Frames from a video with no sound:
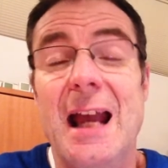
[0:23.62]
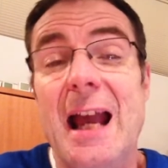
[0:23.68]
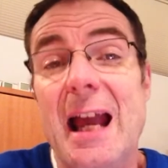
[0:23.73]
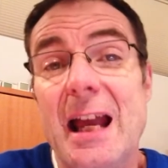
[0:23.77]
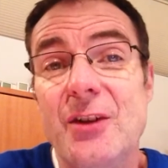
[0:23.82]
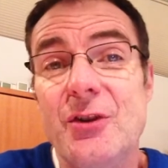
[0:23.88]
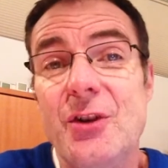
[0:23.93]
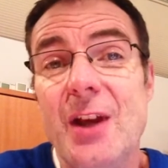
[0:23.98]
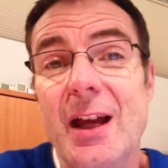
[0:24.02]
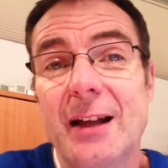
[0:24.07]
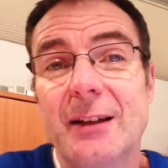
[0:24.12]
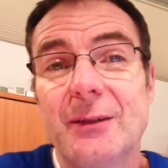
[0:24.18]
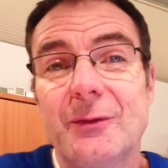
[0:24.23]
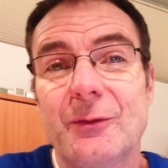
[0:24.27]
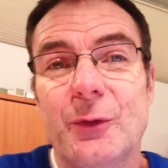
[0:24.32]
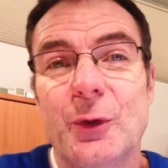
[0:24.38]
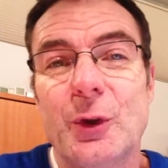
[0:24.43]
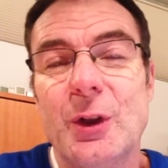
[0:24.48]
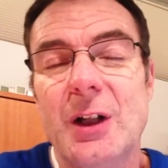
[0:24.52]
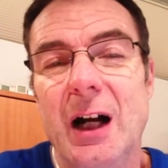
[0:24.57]
And yet,
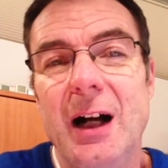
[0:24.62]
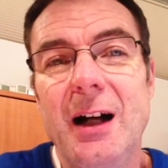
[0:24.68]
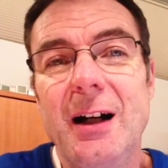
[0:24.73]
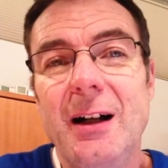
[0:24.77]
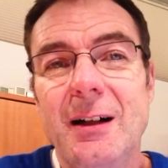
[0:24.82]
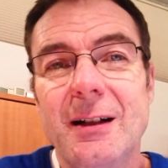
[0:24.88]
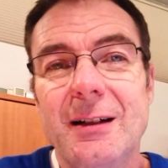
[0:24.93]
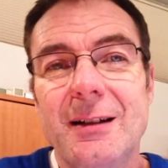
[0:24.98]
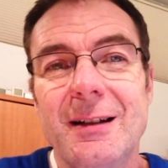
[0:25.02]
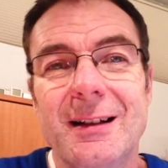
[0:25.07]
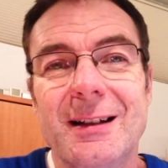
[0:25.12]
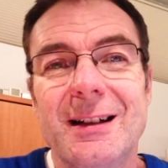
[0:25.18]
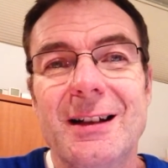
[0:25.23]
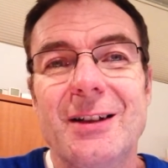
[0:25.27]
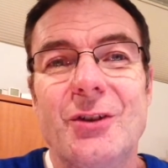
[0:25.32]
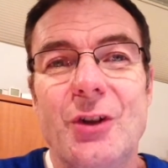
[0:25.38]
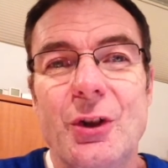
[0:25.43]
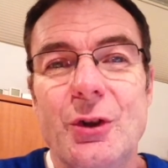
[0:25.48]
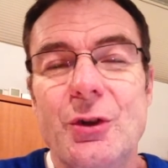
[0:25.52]
for God to